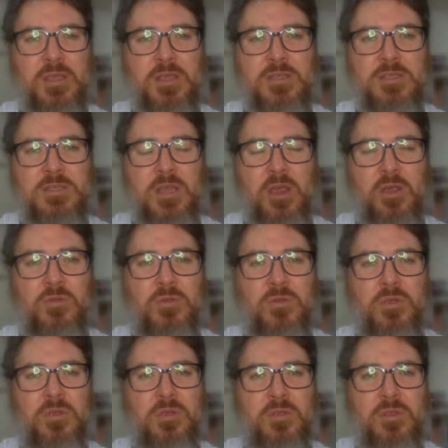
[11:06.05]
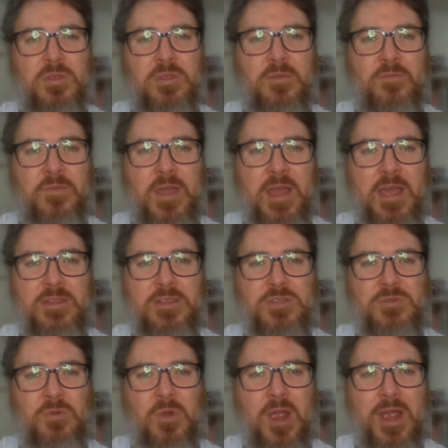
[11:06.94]
So the
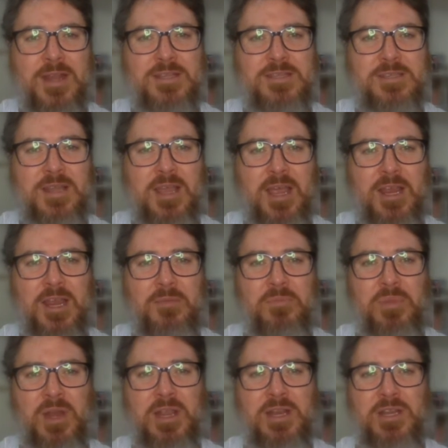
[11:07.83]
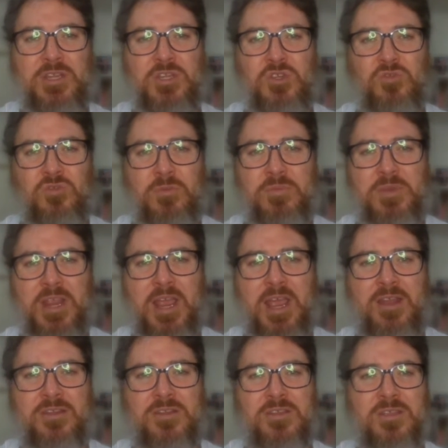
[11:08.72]
father's rights are completely stripped
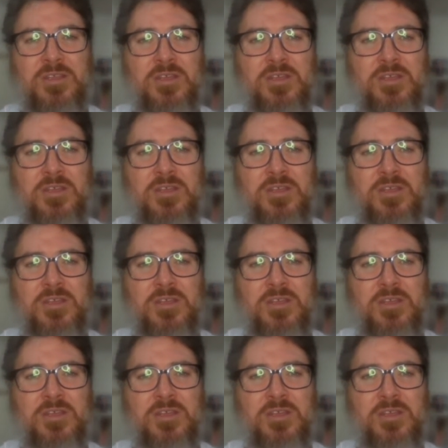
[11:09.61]
out